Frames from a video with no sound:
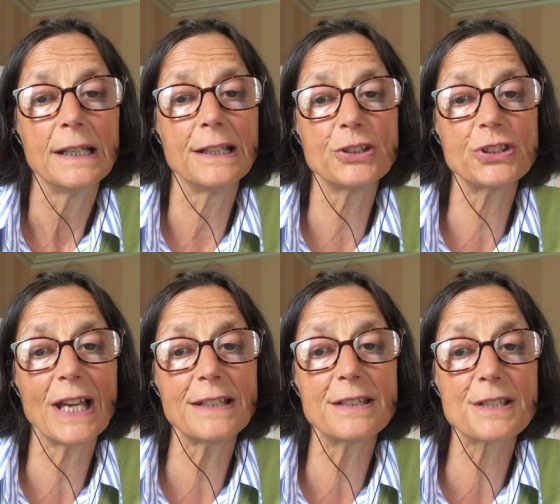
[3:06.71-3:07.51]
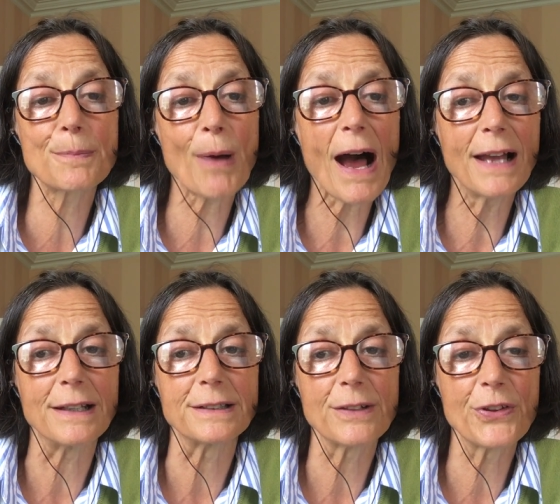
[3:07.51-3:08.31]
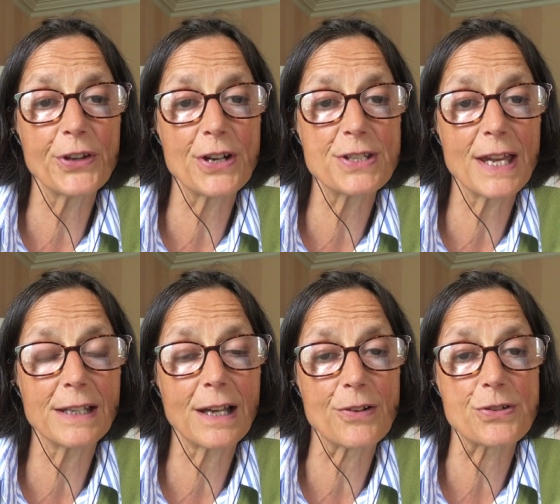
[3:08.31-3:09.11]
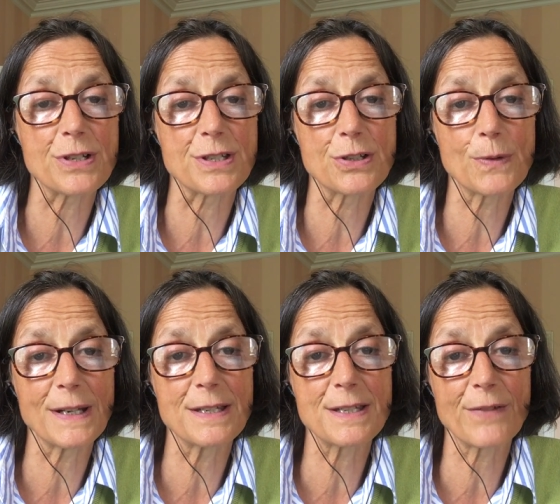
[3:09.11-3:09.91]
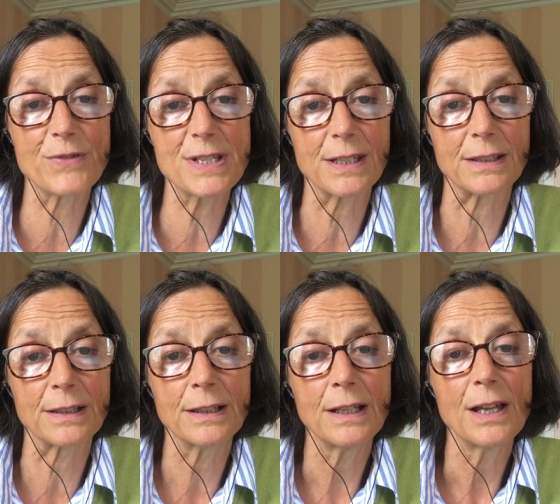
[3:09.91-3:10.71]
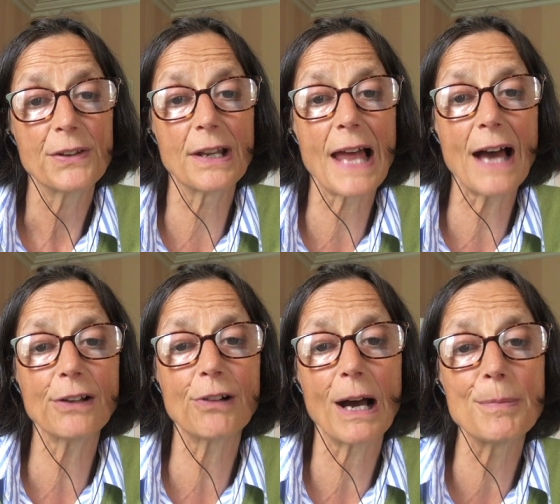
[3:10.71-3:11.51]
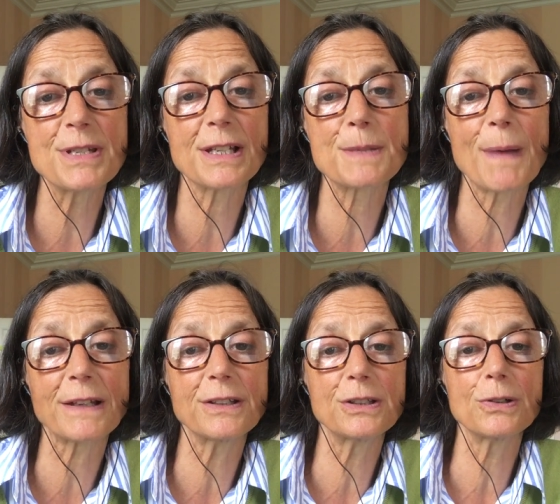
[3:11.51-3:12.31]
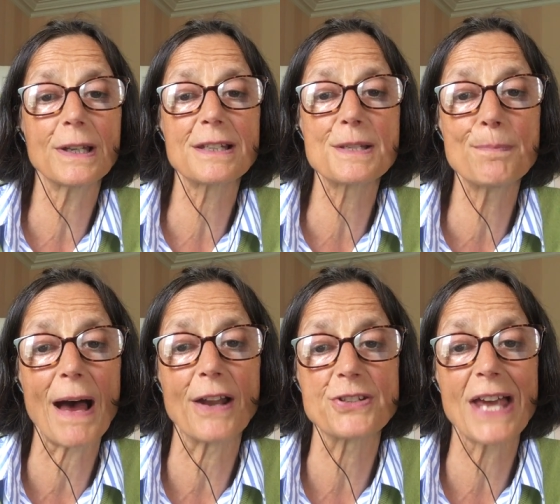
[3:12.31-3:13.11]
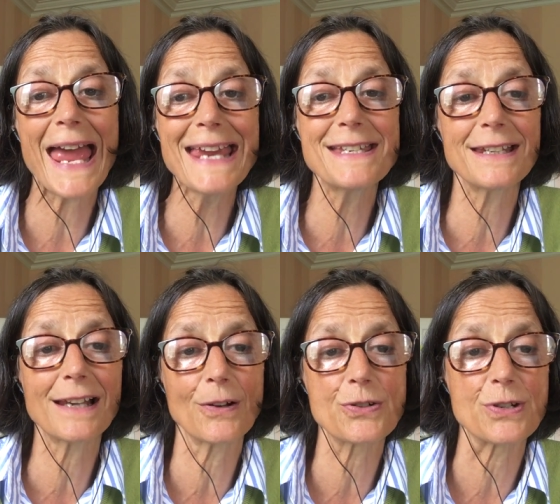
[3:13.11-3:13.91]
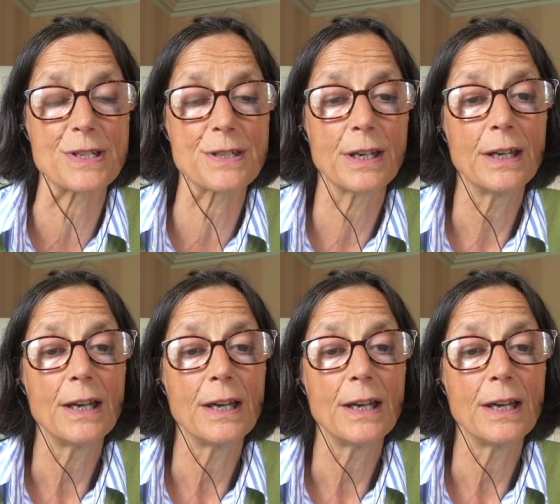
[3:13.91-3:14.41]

Initiated as a pilot in 38 countries in 2017, the land grab is expected to expand to 80 countries